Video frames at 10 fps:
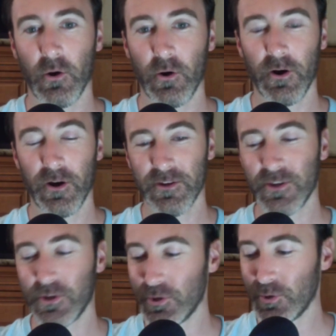So
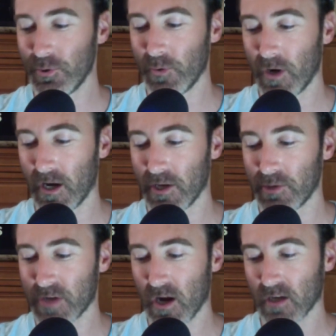
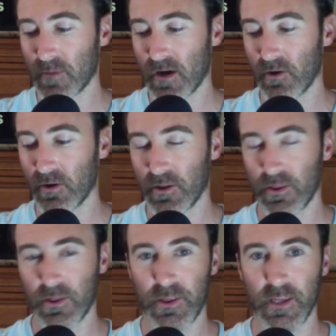you talked about
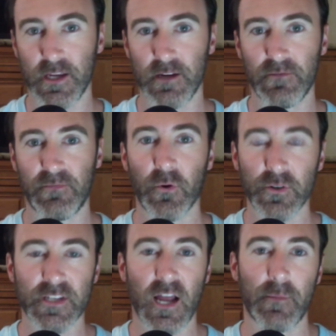the
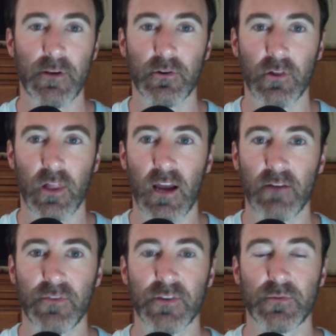first time in your life,